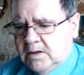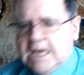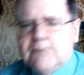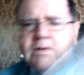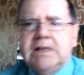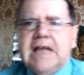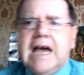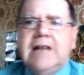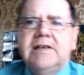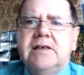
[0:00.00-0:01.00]
Evil
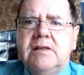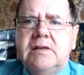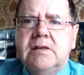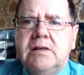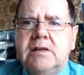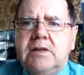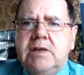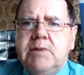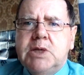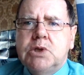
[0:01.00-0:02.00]
Dead,
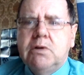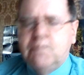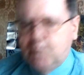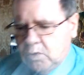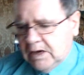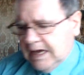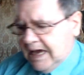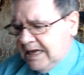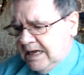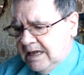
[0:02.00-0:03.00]
the original on
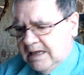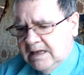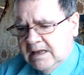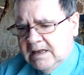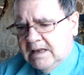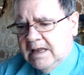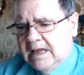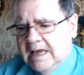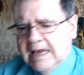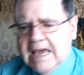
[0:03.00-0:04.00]
4K.
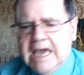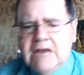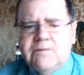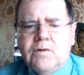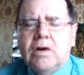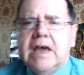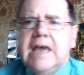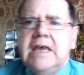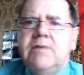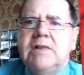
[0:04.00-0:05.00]
Again,
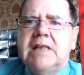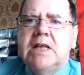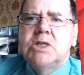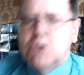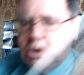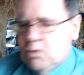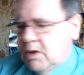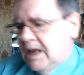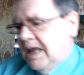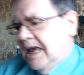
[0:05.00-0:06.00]
4K Evil Dead
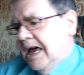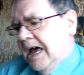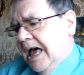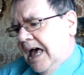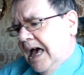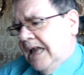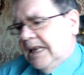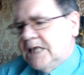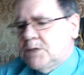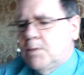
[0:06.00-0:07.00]
2. And
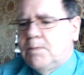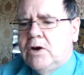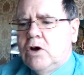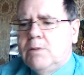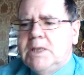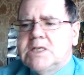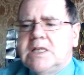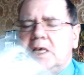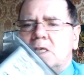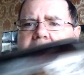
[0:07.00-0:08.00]
last but by no means
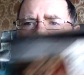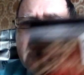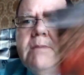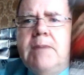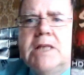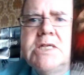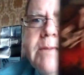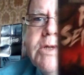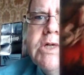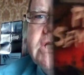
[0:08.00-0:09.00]
least, Pet
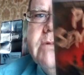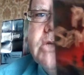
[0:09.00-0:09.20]
Sematary, the